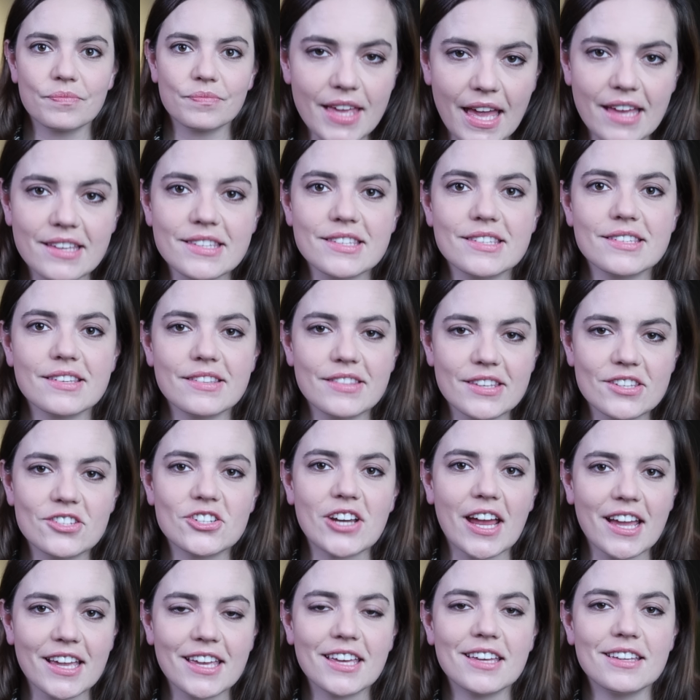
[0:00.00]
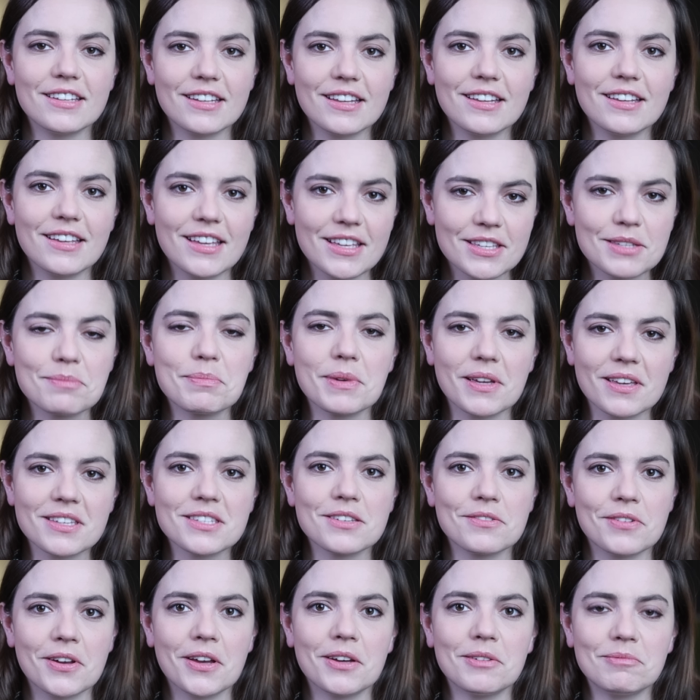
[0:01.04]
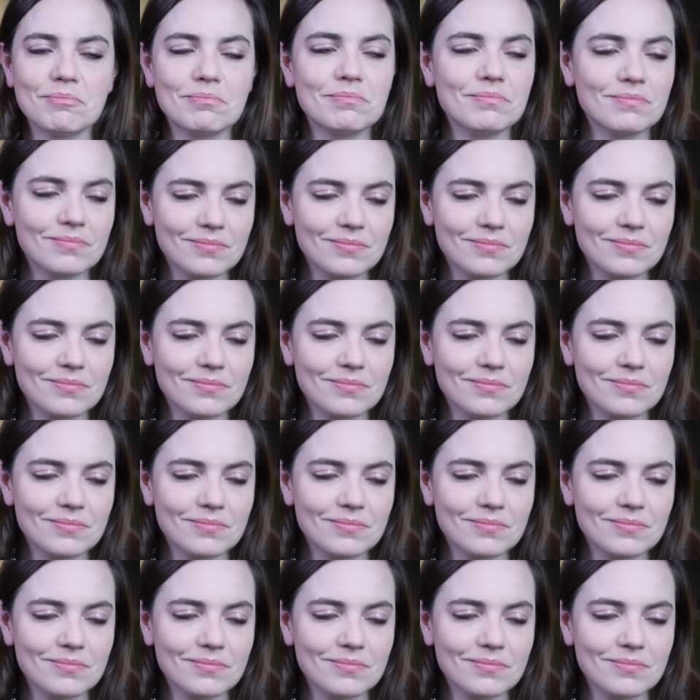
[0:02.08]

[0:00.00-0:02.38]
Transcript: Yes, this jacket is because of her.